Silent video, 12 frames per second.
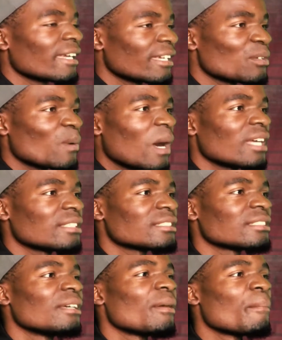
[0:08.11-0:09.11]
it
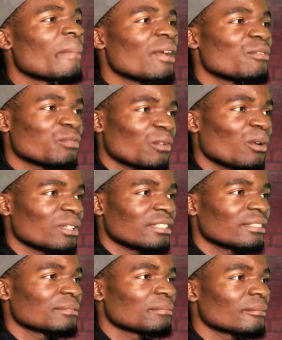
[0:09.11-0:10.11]
was my
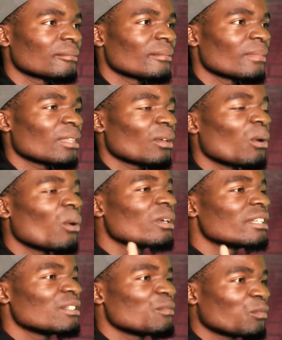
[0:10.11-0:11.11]
phone,
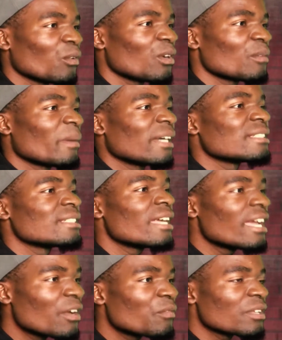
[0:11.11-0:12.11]
only phone, but
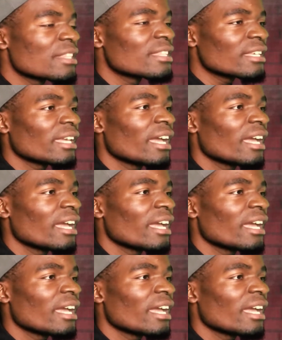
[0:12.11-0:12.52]
everything